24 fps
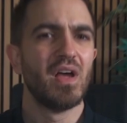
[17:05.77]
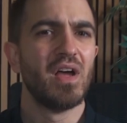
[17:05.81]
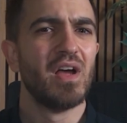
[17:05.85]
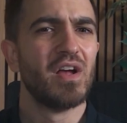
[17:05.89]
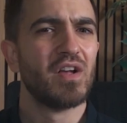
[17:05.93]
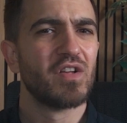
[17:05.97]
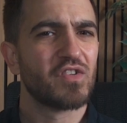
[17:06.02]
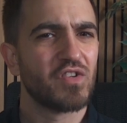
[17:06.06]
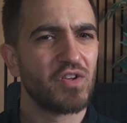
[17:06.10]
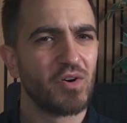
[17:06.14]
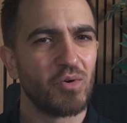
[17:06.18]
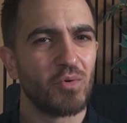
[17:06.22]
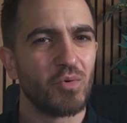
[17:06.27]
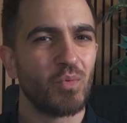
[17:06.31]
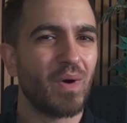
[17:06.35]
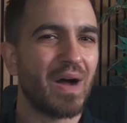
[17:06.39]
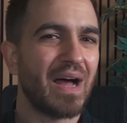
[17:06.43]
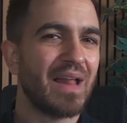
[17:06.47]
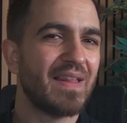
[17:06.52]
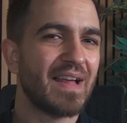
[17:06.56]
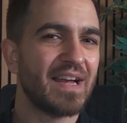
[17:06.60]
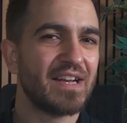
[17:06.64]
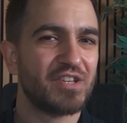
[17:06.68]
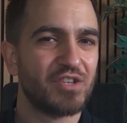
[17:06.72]
So
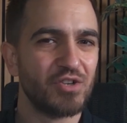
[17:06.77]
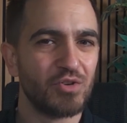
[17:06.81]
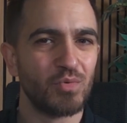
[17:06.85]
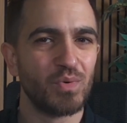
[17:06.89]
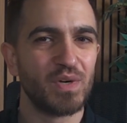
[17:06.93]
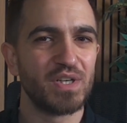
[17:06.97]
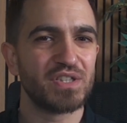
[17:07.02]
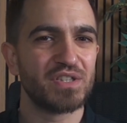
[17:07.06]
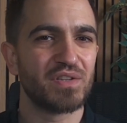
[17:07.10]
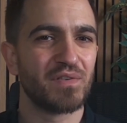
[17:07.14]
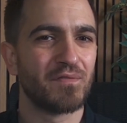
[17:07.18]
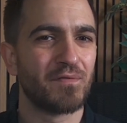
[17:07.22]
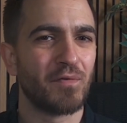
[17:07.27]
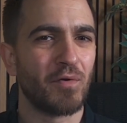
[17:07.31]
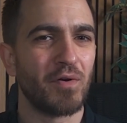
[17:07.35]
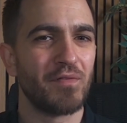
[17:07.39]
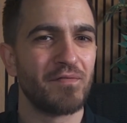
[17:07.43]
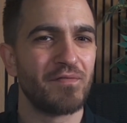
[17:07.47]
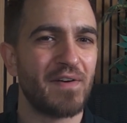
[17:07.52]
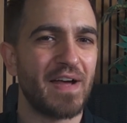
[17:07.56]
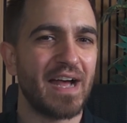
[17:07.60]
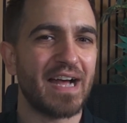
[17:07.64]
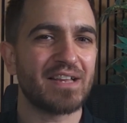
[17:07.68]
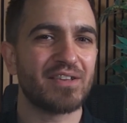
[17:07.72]
while I do wish the form
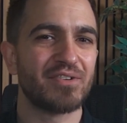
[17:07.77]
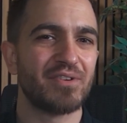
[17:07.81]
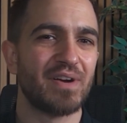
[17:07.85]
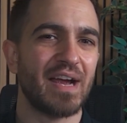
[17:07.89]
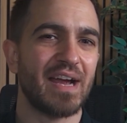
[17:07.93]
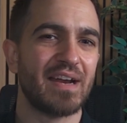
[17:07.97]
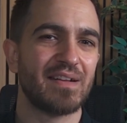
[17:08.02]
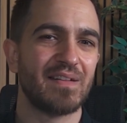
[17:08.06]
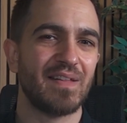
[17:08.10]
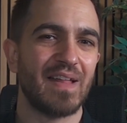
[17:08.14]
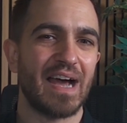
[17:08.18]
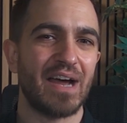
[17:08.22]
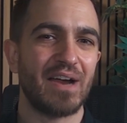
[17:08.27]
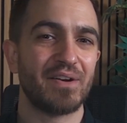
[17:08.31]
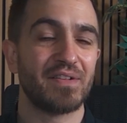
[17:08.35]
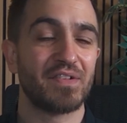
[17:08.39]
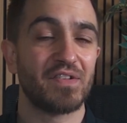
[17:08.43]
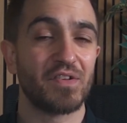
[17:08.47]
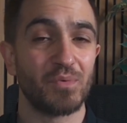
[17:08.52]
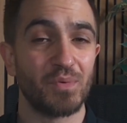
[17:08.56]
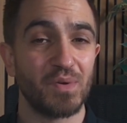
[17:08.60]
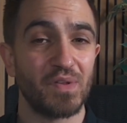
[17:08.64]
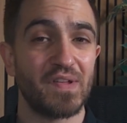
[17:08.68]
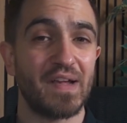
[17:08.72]
factor had allowed it
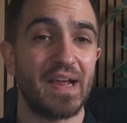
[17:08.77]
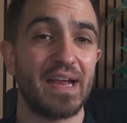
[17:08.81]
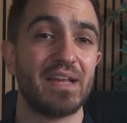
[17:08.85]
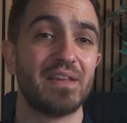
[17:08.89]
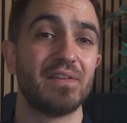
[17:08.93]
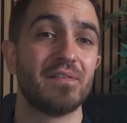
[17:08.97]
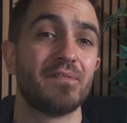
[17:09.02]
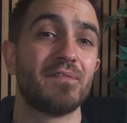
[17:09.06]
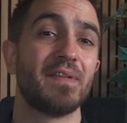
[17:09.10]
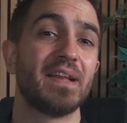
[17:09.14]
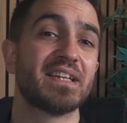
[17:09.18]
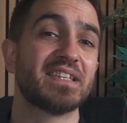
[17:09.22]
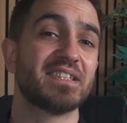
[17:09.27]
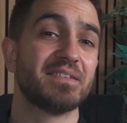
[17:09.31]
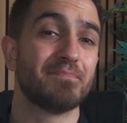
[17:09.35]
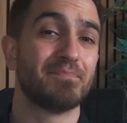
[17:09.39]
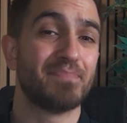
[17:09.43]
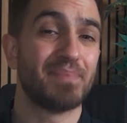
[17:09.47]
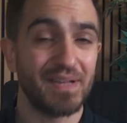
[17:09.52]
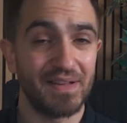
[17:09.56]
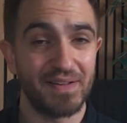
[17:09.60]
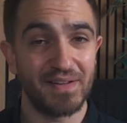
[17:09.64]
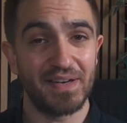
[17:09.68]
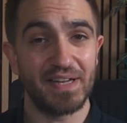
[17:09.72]
to retain the
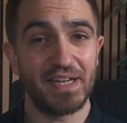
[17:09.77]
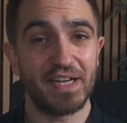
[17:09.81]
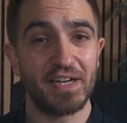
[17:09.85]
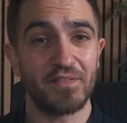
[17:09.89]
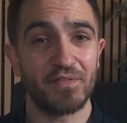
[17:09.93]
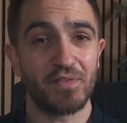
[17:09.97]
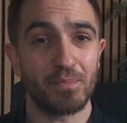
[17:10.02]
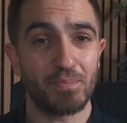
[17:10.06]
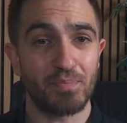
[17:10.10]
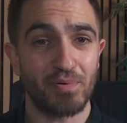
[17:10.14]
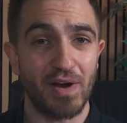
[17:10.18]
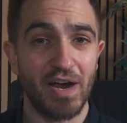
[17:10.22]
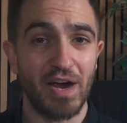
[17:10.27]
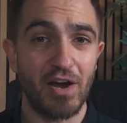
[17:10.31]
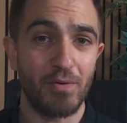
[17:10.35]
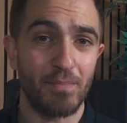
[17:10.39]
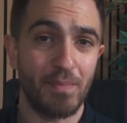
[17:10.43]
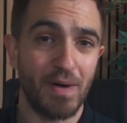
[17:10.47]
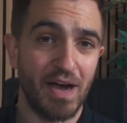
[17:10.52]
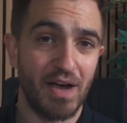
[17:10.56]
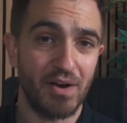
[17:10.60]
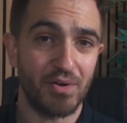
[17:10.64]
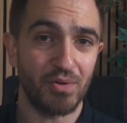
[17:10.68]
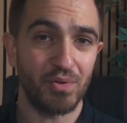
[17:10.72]
flexibility of the prior
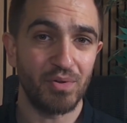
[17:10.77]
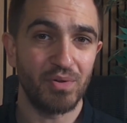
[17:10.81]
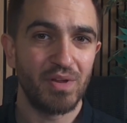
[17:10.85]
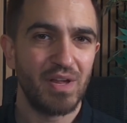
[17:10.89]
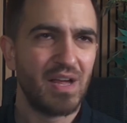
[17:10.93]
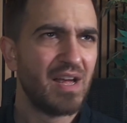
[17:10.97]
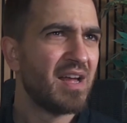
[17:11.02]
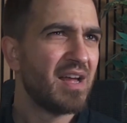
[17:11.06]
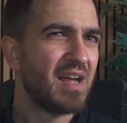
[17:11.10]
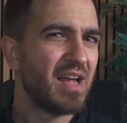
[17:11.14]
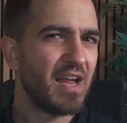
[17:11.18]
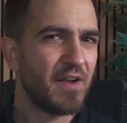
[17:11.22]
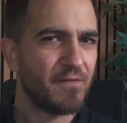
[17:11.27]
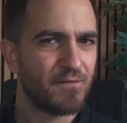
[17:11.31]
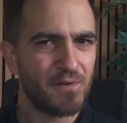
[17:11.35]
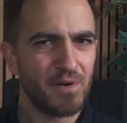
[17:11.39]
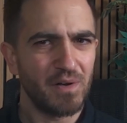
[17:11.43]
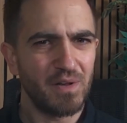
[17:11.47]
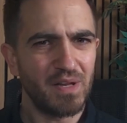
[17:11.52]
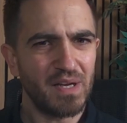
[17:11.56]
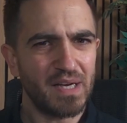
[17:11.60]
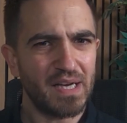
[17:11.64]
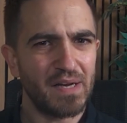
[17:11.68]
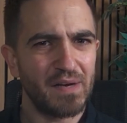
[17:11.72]
model, if you're
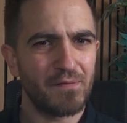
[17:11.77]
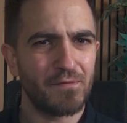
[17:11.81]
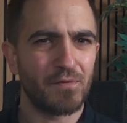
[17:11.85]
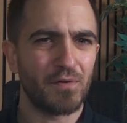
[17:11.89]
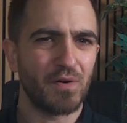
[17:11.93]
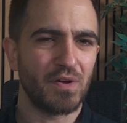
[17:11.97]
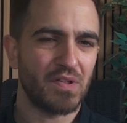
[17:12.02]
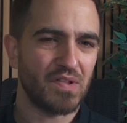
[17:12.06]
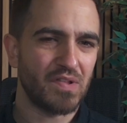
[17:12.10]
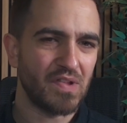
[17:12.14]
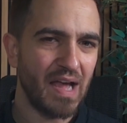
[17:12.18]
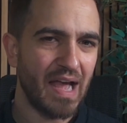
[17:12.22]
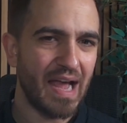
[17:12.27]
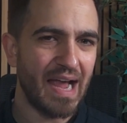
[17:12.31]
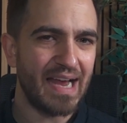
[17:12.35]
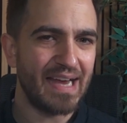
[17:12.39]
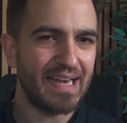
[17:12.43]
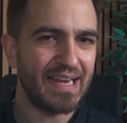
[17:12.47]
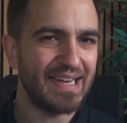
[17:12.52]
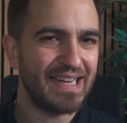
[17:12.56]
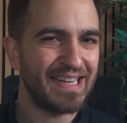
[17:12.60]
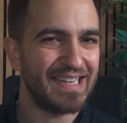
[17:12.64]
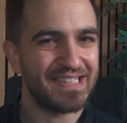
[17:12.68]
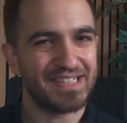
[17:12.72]
looking for a
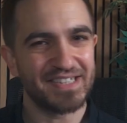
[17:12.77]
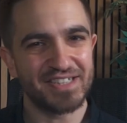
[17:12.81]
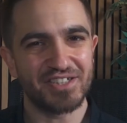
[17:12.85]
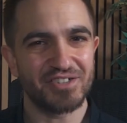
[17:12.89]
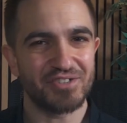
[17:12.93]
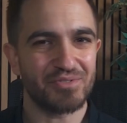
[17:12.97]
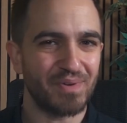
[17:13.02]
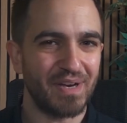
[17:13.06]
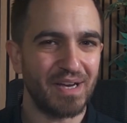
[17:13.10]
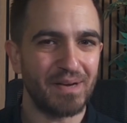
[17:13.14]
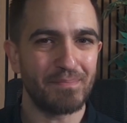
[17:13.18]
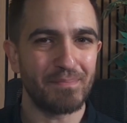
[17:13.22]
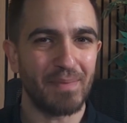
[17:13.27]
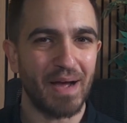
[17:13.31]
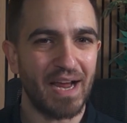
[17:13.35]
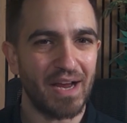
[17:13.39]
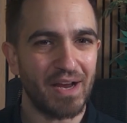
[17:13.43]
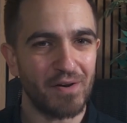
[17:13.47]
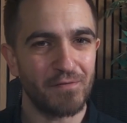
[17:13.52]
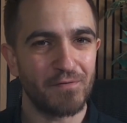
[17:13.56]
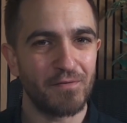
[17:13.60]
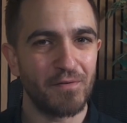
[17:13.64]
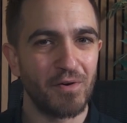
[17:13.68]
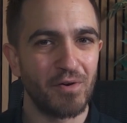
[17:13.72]
tiny, discreet
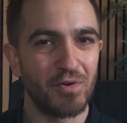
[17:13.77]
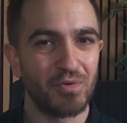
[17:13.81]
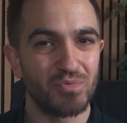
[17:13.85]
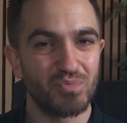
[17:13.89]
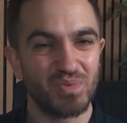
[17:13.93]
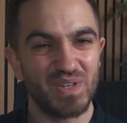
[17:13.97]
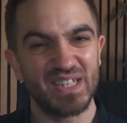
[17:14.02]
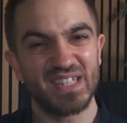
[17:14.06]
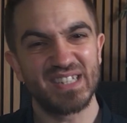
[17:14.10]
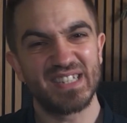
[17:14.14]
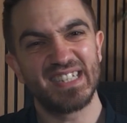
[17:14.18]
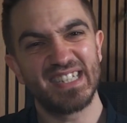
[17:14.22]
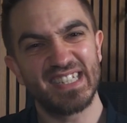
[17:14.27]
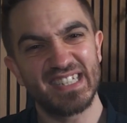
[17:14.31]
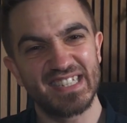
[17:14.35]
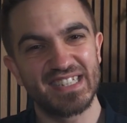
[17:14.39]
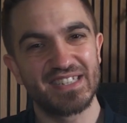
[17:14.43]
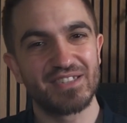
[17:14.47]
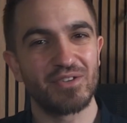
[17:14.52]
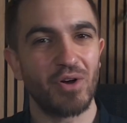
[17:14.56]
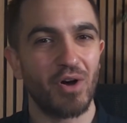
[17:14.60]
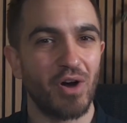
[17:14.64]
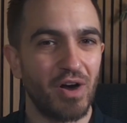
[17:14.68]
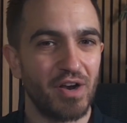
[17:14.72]
microphone with
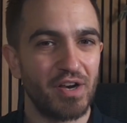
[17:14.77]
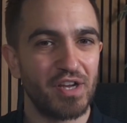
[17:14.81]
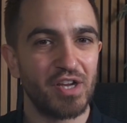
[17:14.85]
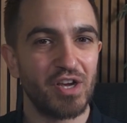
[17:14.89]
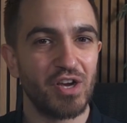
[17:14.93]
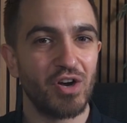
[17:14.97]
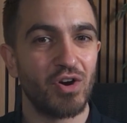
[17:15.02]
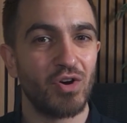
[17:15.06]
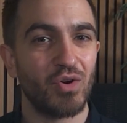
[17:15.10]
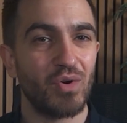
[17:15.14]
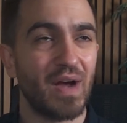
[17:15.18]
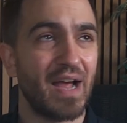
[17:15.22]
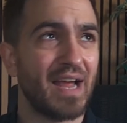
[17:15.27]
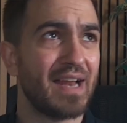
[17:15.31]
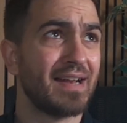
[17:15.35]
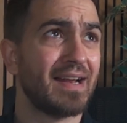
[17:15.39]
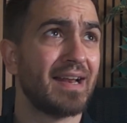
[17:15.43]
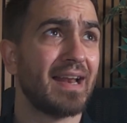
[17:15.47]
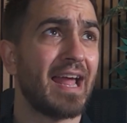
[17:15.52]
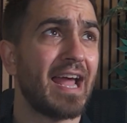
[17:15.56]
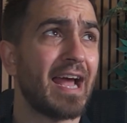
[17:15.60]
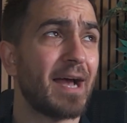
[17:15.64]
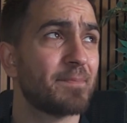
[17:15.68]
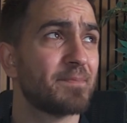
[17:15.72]
decent audio and an
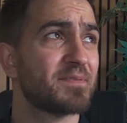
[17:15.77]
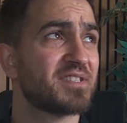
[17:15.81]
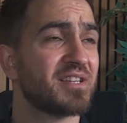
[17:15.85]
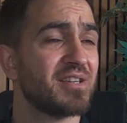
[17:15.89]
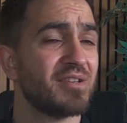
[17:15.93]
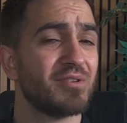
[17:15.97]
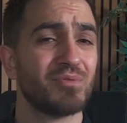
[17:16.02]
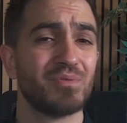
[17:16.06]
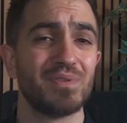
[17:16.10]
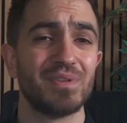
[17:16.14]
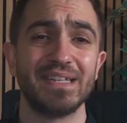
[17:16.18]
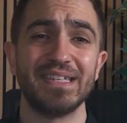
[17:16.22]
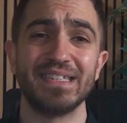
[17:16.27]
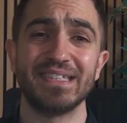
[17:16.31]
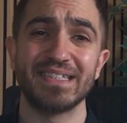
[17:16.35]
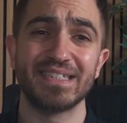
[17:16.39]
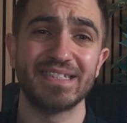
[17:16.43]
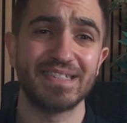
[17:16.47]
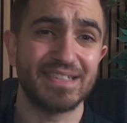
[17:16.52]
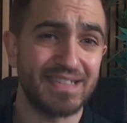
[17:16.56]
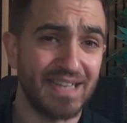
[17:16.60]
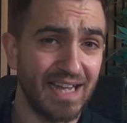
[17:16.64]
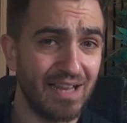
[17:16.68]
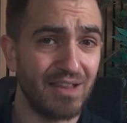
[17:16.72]
absolutely
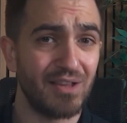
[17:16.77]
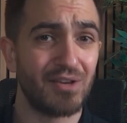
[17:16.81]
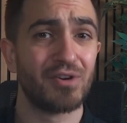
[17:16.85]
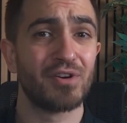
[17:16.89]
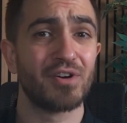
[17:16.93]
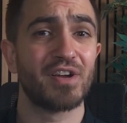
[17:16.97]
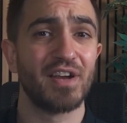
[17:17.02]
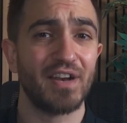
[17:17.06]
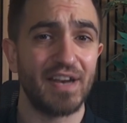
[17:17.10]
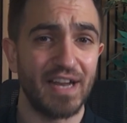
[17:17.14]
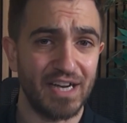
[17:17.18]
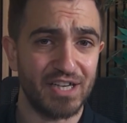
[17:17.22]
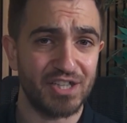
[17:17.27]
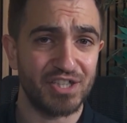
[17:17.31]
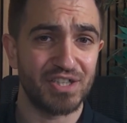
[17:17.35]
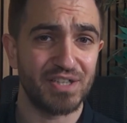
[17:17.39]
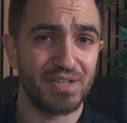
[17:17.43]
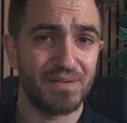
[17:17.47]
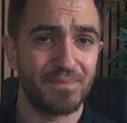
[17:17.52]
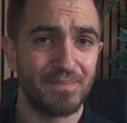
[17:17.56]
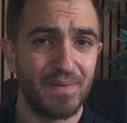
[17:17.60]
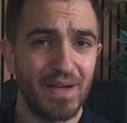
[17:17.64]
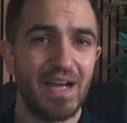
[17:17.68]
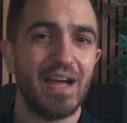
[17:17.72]
stellar
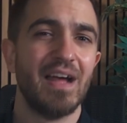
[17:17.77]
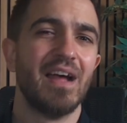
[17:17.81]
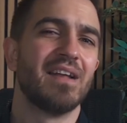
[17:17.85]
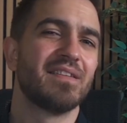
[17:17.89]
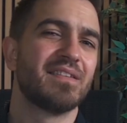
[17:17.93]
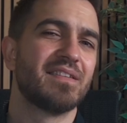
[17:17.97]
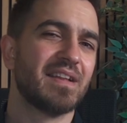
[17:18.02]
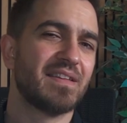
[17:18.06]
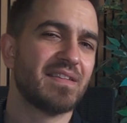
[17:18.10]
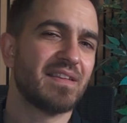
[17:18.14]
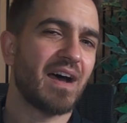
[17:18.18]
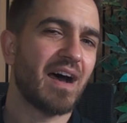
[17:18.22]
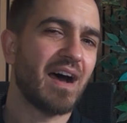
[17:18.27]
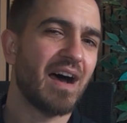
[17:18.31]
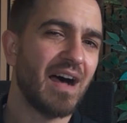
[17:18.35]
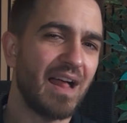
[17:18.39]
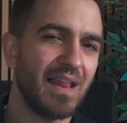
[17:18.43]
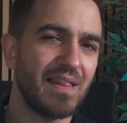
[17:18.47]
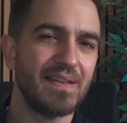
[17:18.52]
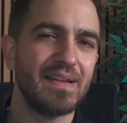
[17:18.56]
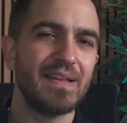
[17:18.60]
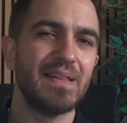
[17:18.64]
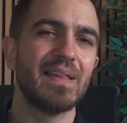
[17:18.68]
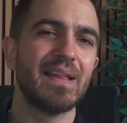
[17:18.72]
connection, then the
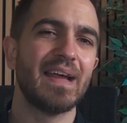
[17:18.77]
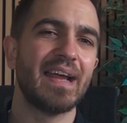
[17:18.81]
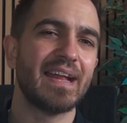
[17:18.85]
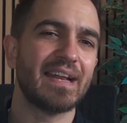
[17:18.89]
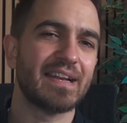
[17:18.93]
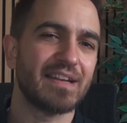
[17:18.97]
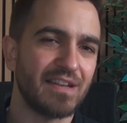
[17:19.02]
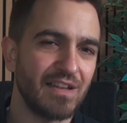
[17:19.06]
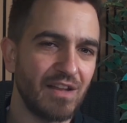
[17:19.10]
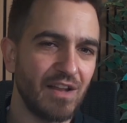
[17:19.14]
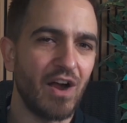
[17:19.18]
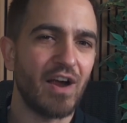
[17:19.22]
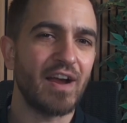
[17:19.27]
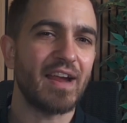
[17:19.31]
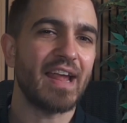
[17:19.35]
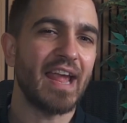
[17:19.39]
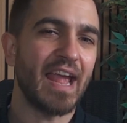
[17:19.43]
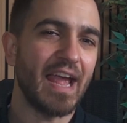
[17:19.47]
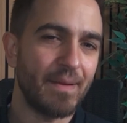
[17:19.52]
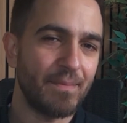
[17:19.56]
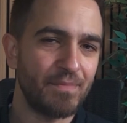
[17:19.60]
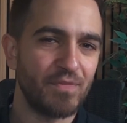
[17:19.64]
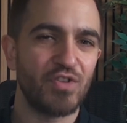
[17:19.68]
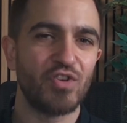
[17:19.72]
Hollyland Lark
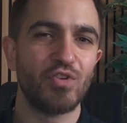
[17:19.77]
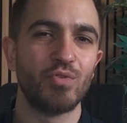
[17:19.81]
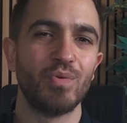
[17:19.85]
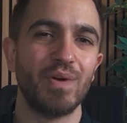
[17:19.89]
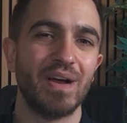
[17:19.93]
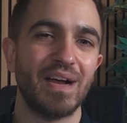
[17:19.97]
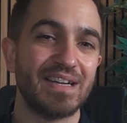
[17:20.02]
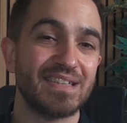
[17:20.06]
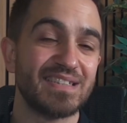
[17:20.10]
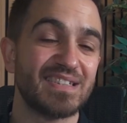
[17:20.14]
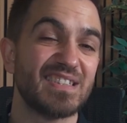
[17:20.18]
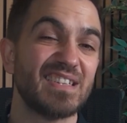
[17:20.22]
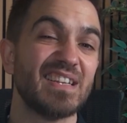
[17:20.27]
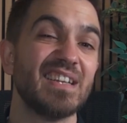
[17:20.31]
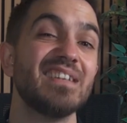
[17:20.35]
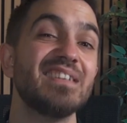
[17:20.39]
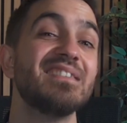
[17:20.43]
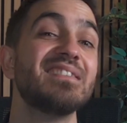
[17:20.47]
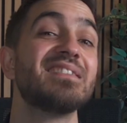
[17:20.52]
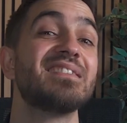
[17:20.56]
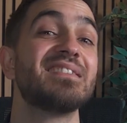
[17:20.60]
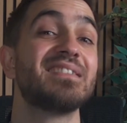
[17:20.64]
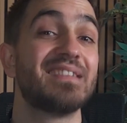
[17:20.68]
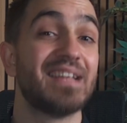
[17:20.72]
M2S
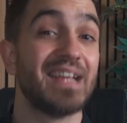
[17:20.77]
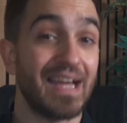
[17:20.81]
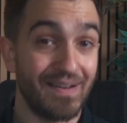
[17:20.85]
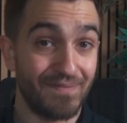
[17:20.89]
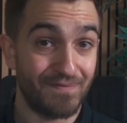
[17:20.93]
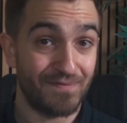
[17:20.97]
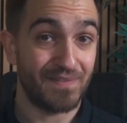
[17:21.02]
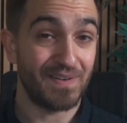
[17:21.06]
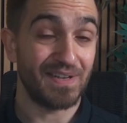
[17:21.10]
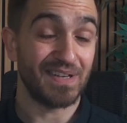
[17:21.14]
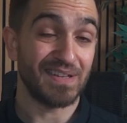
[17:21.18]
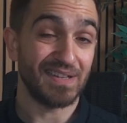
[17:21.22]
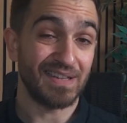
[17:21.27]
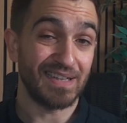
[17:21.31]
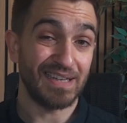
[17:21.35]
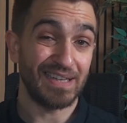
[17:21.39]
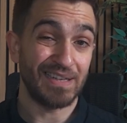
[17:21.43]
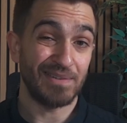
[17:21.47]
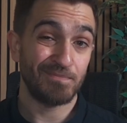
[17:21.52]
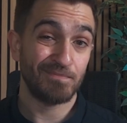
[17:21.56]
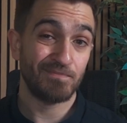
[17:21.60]
is definitely